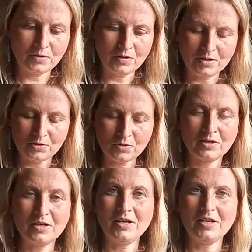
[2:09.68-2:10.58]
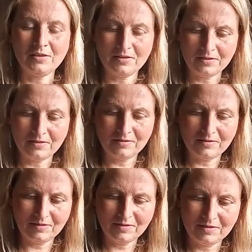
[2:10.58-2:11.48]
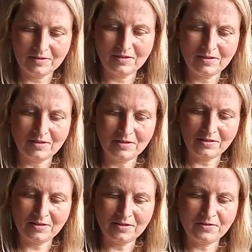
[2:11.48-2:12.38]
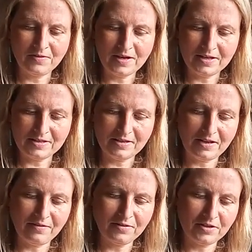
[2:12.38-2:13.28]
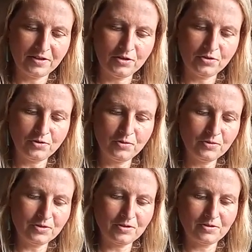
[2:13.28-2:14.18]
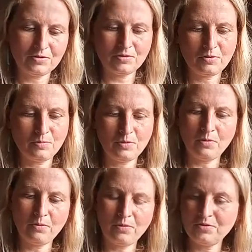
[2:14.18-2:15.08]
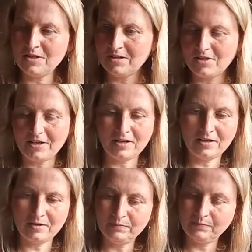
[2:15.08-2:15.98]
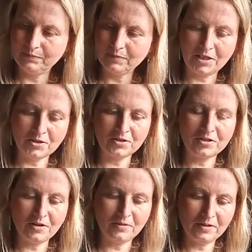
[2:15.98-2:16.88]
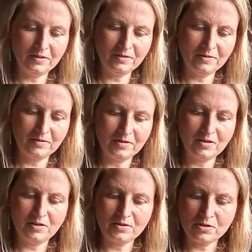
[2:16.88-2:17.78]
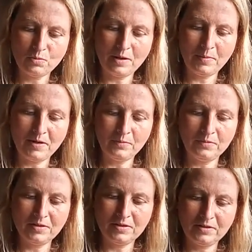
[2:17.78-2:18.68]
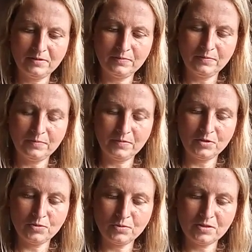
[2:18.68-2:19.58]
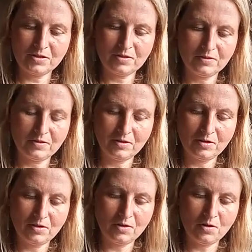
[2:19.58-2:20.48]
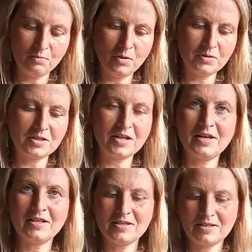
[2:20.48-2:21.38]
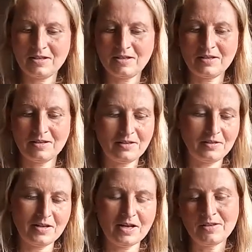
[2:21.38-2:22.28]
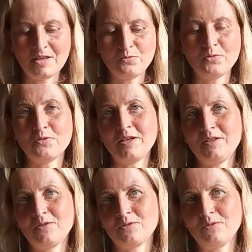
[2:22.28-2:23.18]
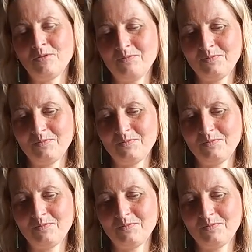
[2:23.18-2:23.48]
is to clean the device after each use. So both, just take a kitchen towel, just wipe out the juice on both sides, and then be ready to